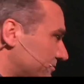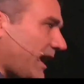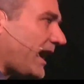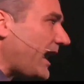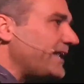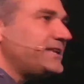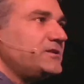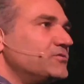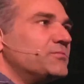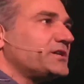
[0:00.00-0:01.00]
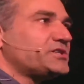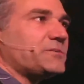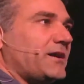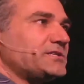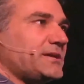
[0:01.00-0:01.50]
so I didn't know
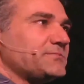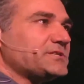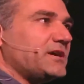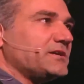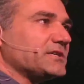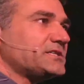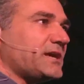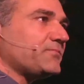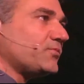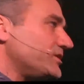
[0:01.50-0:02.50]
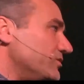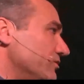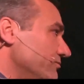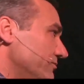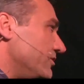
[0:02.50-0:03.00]
much about stem cells except
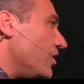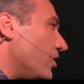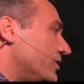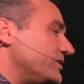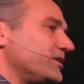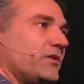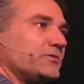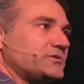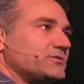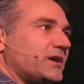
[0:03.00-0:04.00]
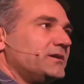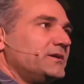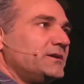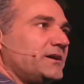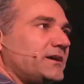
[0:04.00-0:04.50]
what you know when you go
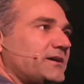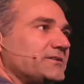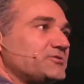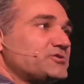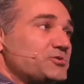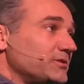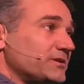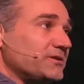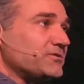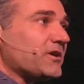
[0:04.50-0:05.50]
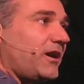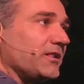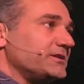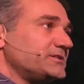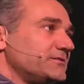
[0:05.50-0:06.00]
to school and you do
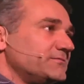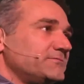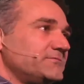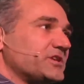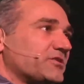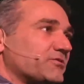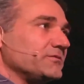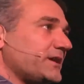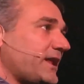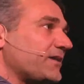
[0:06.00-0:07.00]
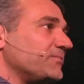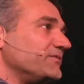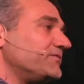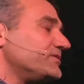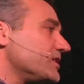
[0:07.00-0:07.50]
college in general
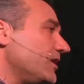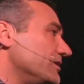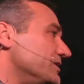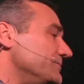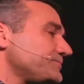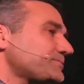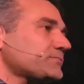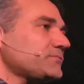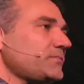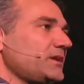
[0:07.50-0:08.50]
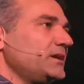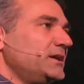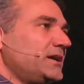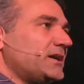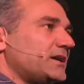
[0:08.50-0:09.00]
anatomy and physiology.
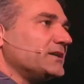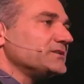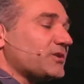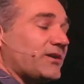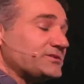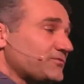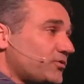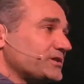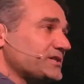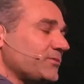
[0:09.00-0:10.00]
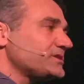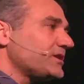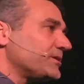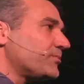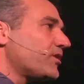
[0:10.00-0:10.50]
So I was
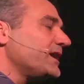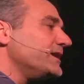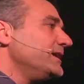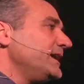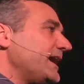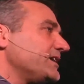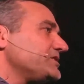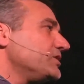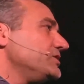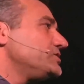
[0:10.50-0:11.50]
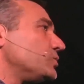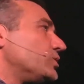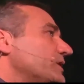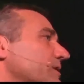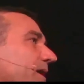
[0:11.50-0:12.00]
focusing mostly on the brain, and I
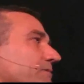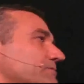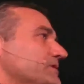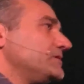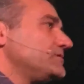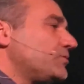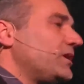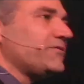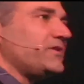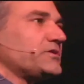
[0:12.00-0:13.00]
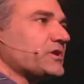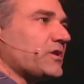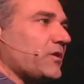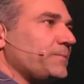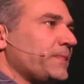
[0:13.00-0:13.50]
started to work about 12
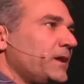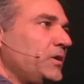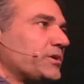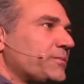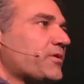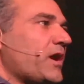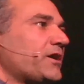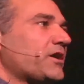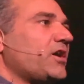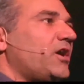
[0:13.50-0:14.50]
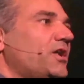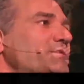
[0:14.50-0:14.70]
years ago with a product